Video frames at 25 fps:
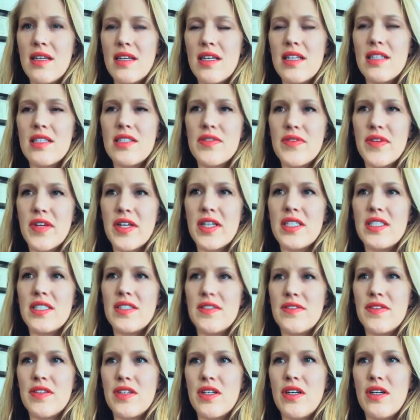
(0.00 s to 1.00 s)
who
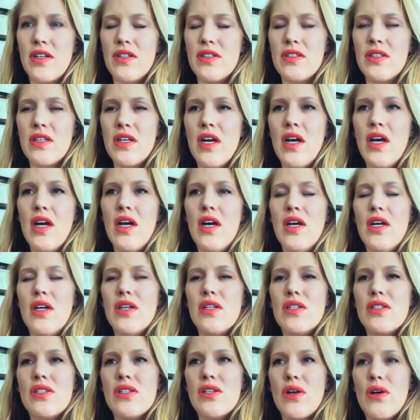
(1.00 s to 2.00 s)
represents District
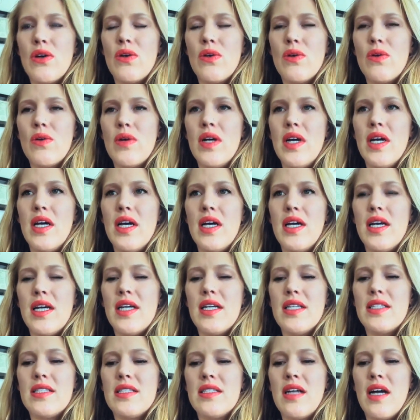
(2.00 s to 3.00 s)
34, and
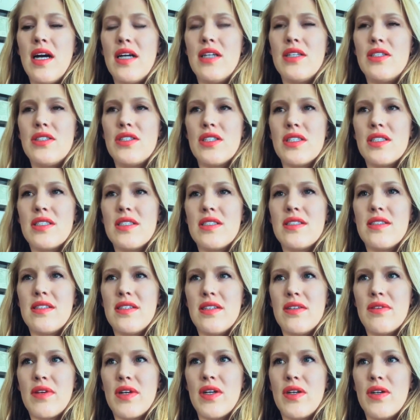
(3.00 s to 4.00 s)
Democratic Senator Troy
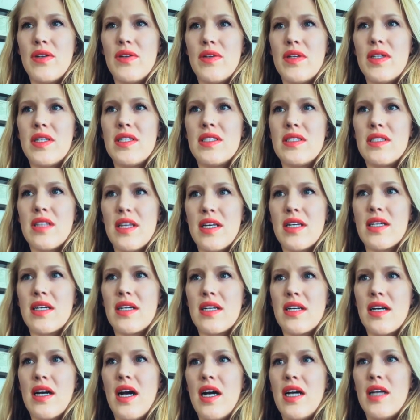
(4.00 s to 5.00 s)
Heinert, who represents District